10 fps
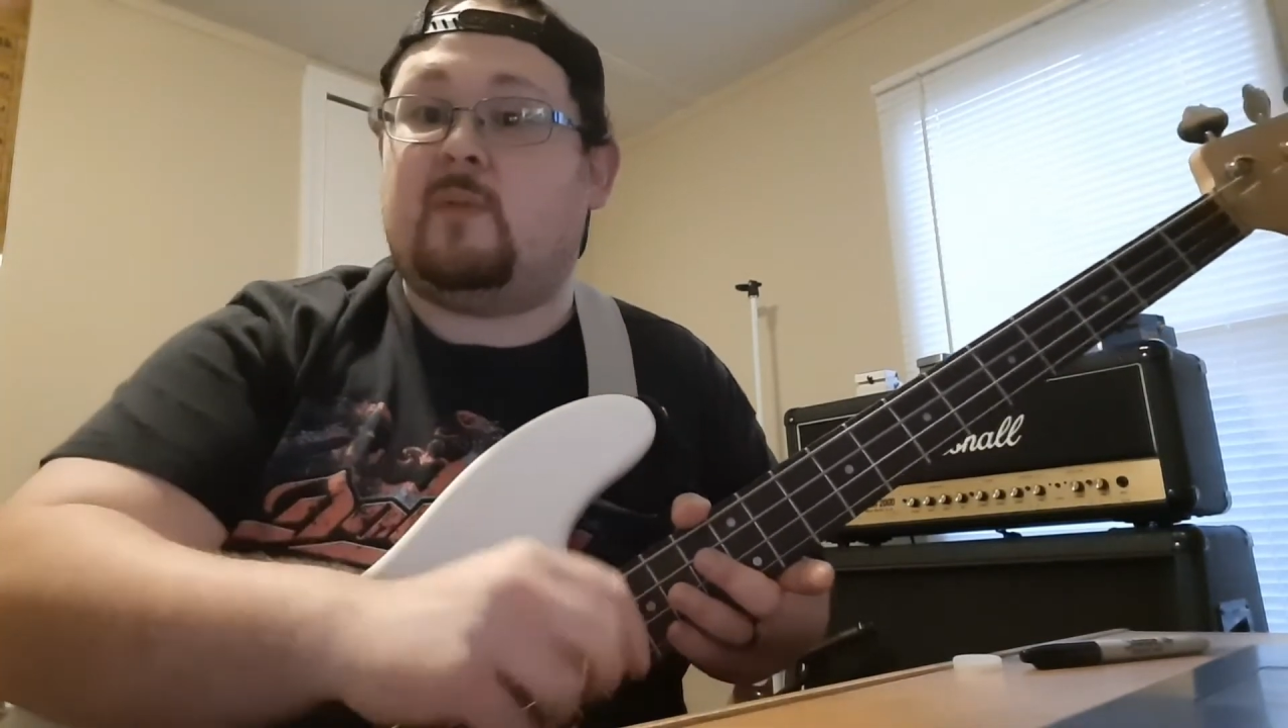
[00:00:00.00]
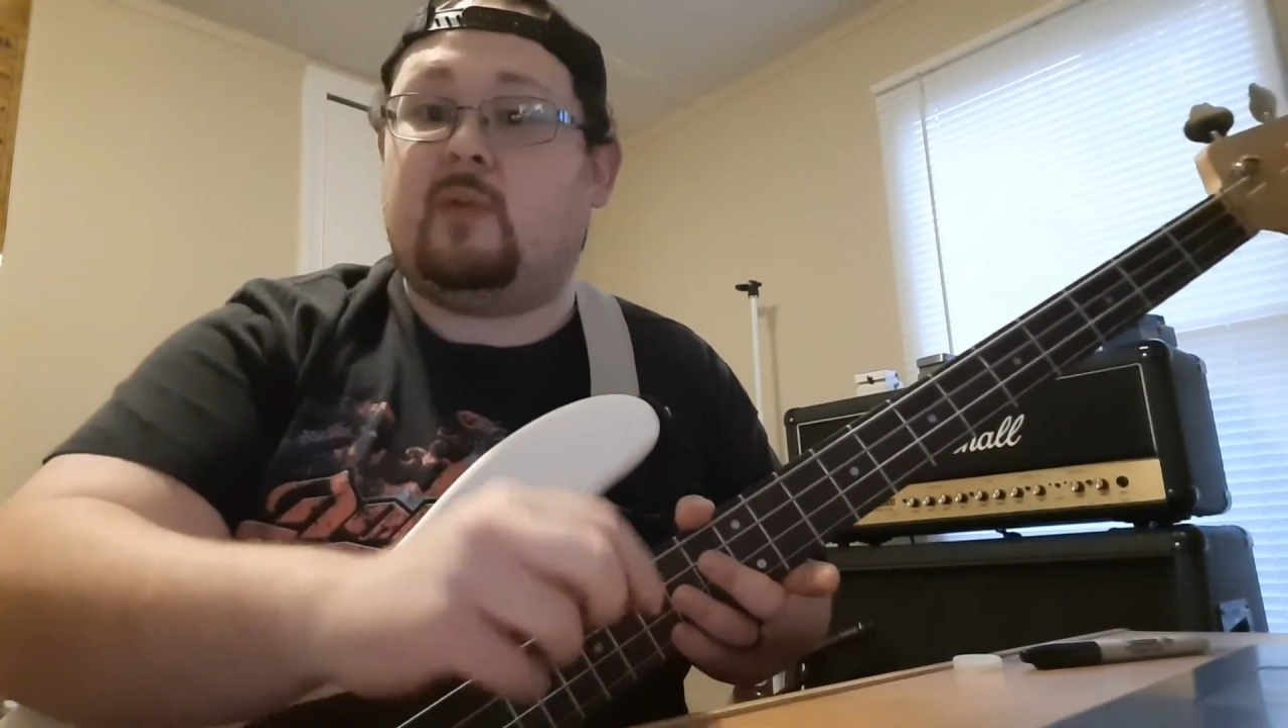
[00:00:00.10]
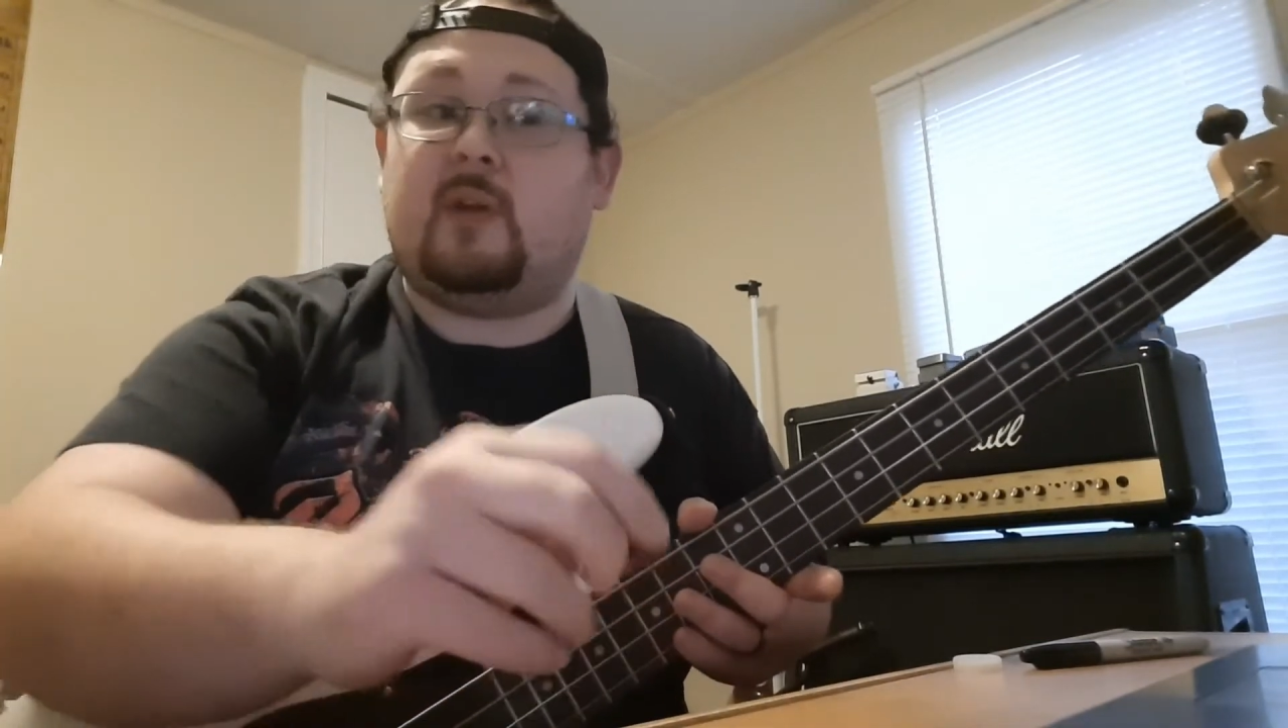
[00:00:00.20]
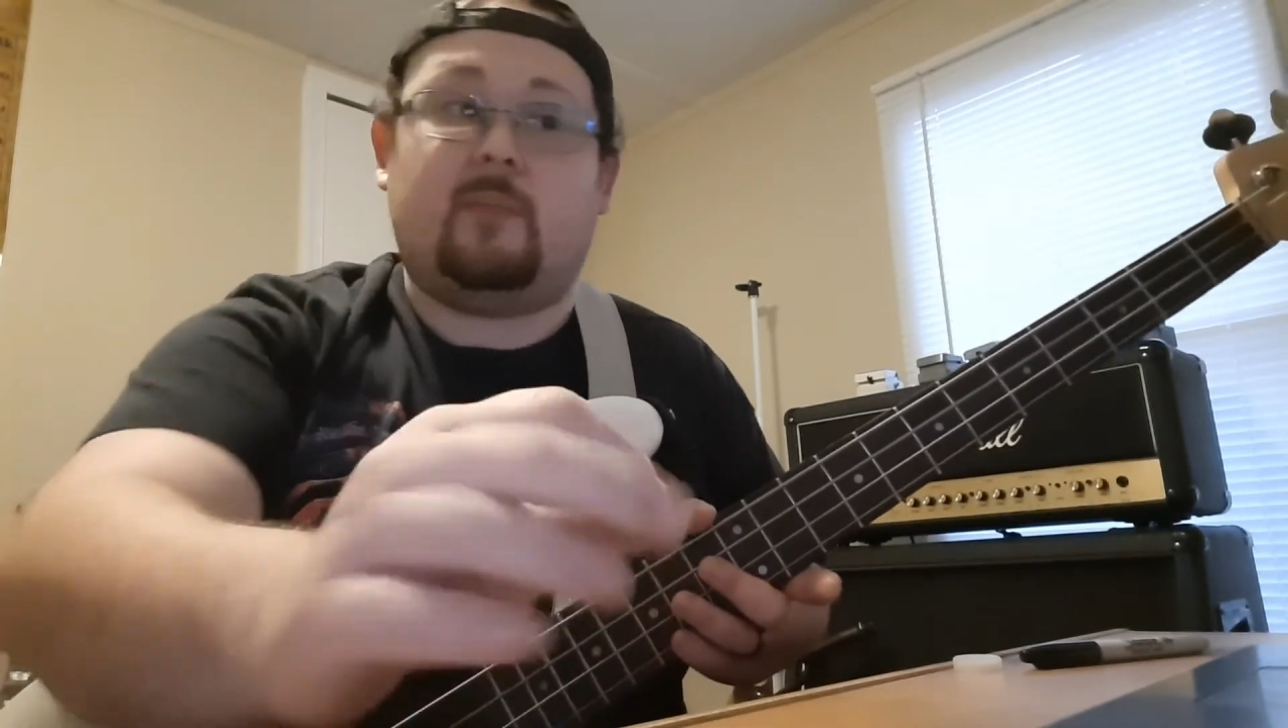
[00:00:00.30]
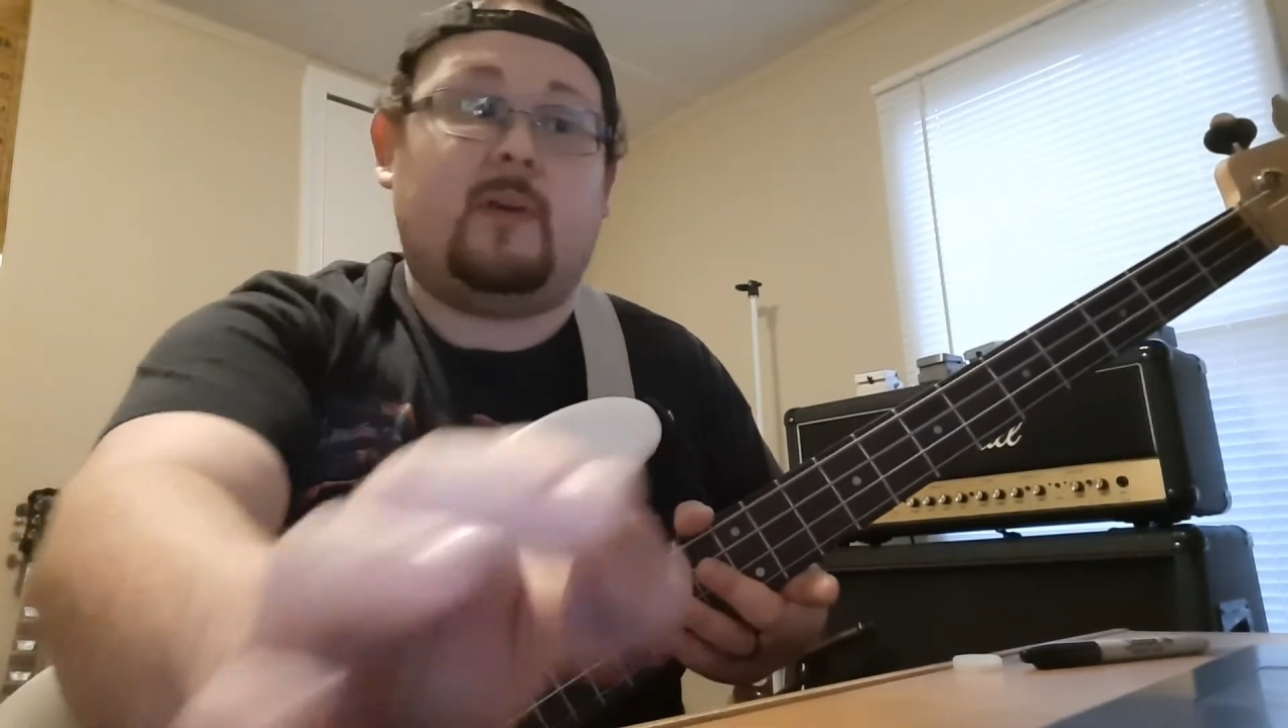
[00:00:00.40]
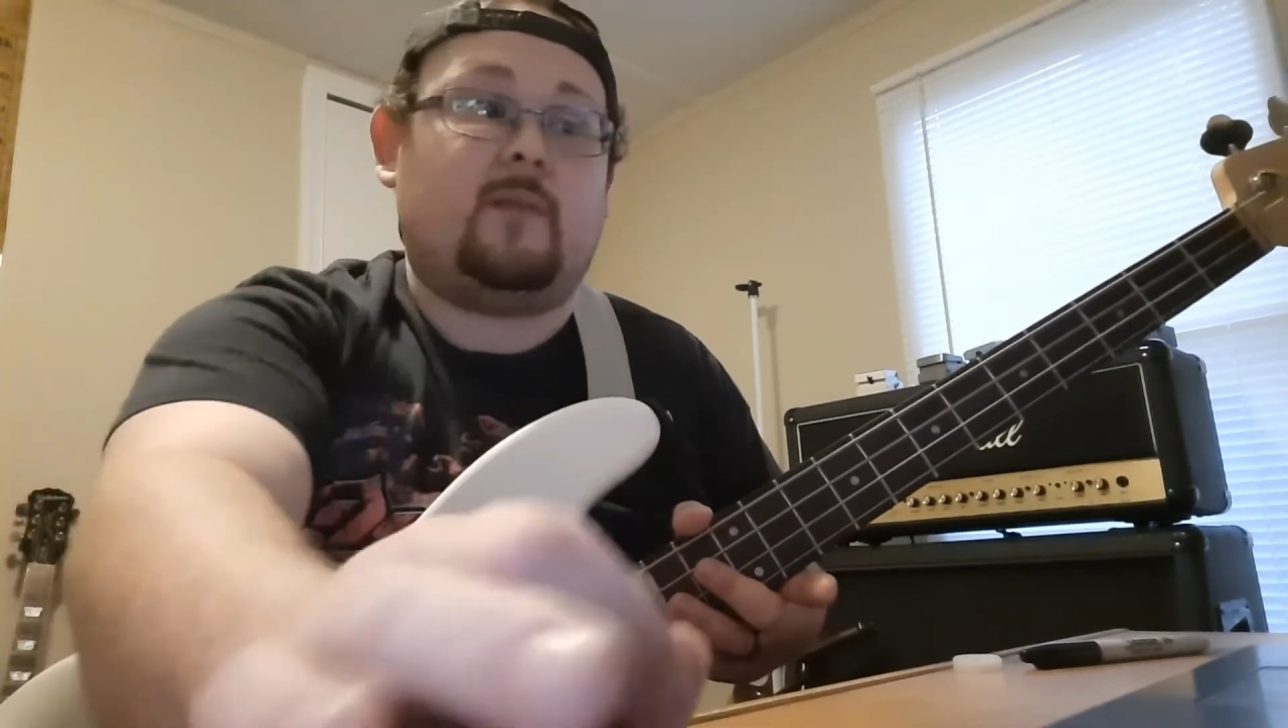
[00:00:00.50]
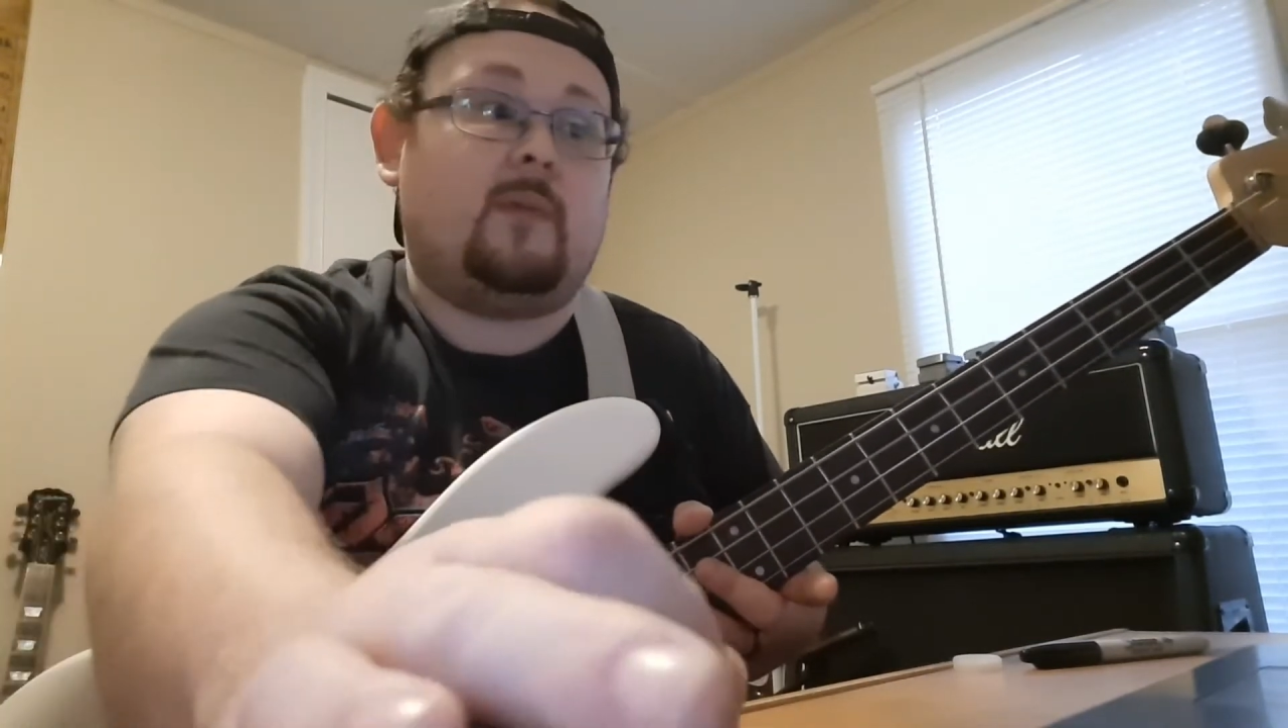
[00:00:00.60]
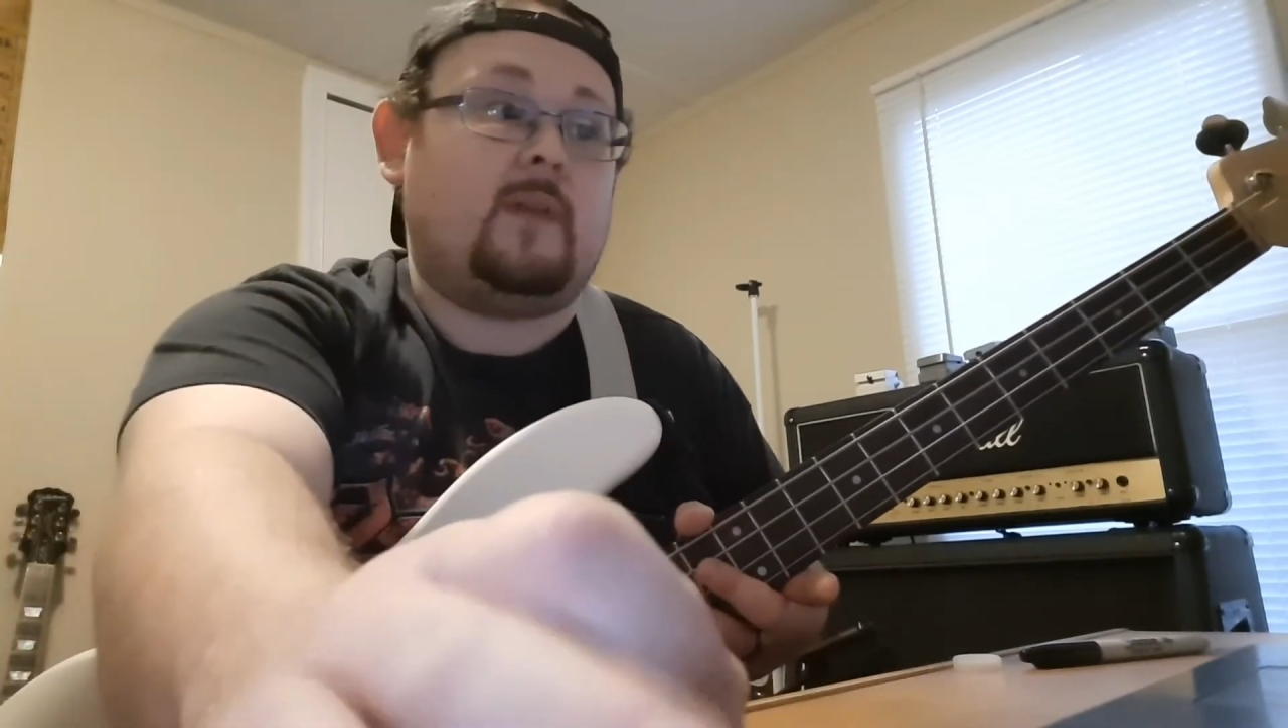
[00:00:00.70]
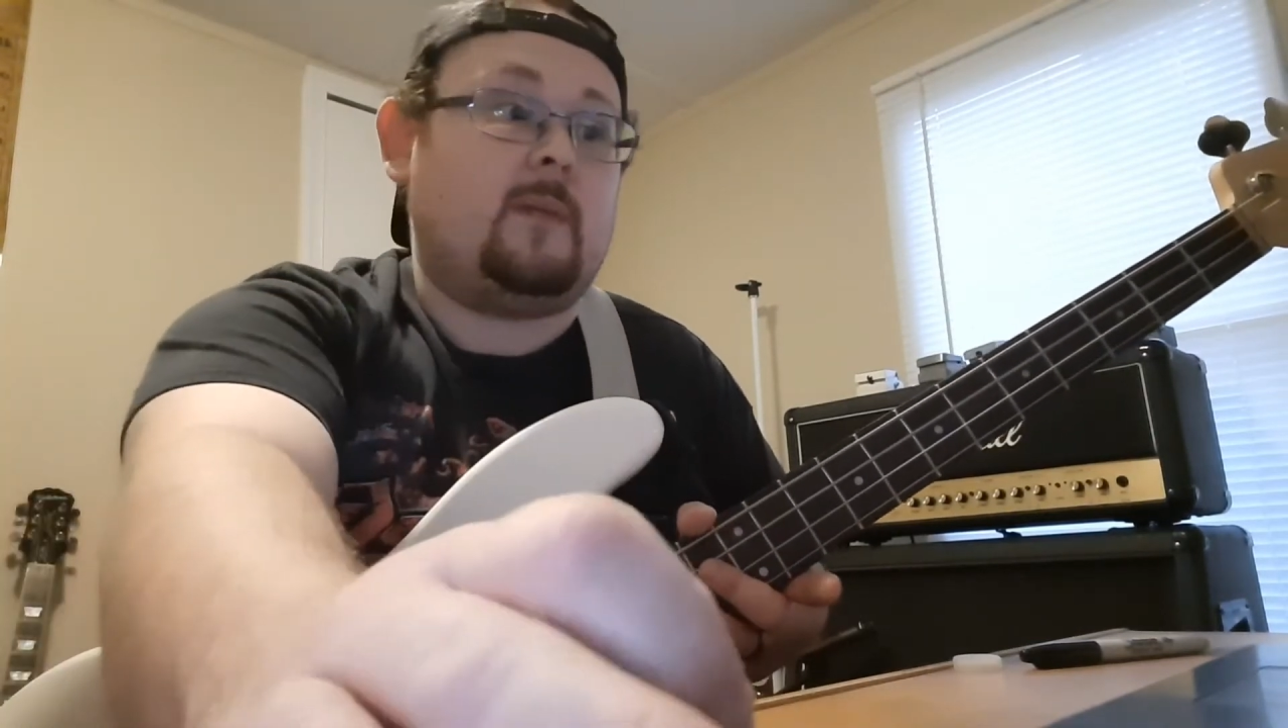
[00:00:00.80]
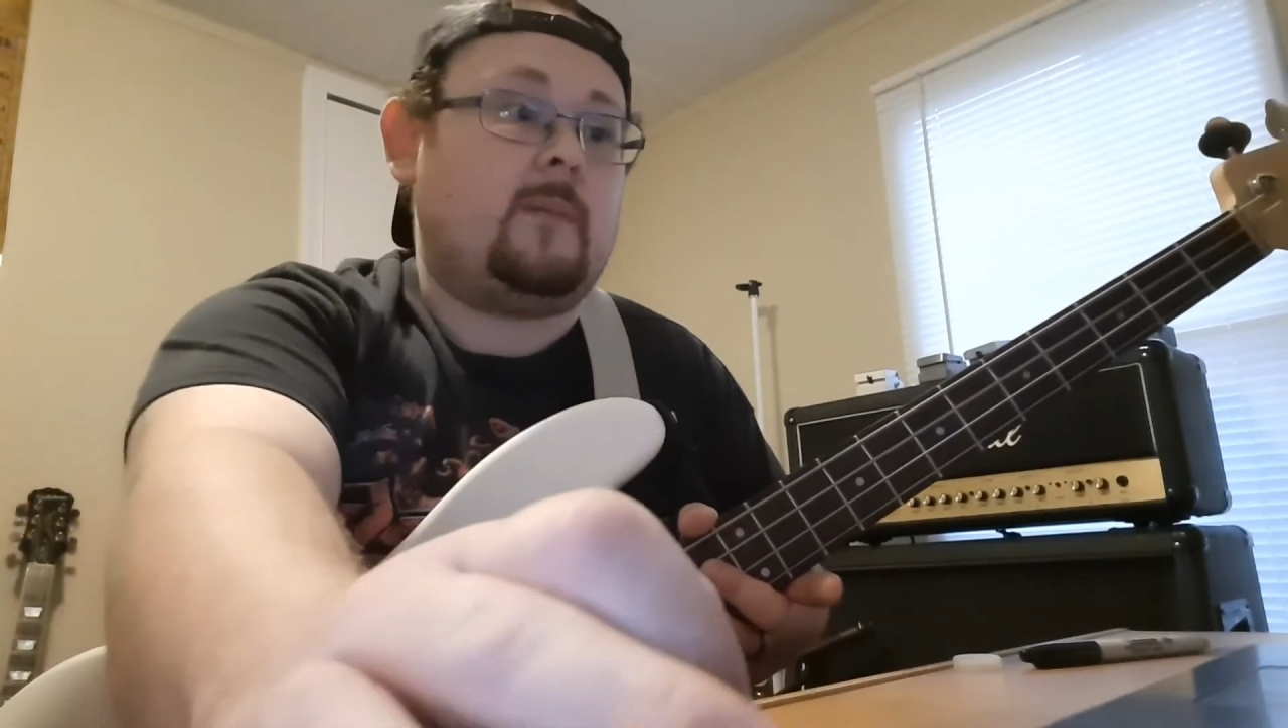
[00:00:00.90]
really impressed
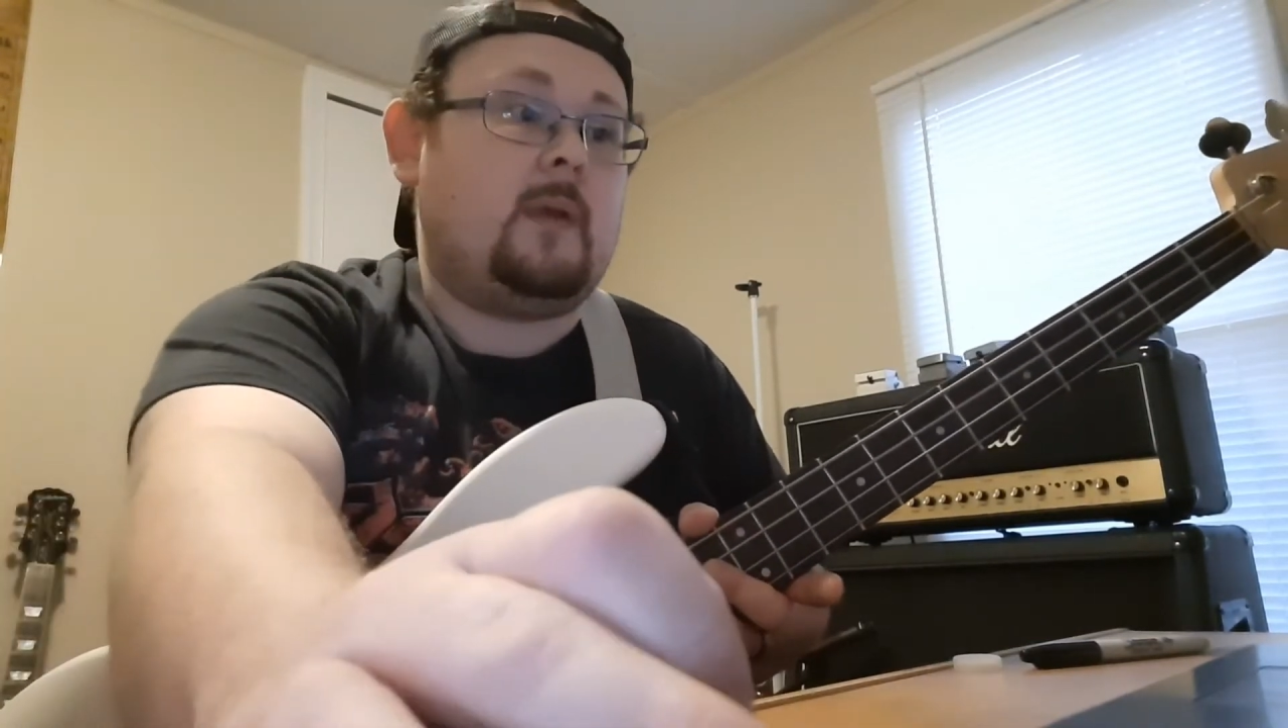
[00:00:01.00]
with it.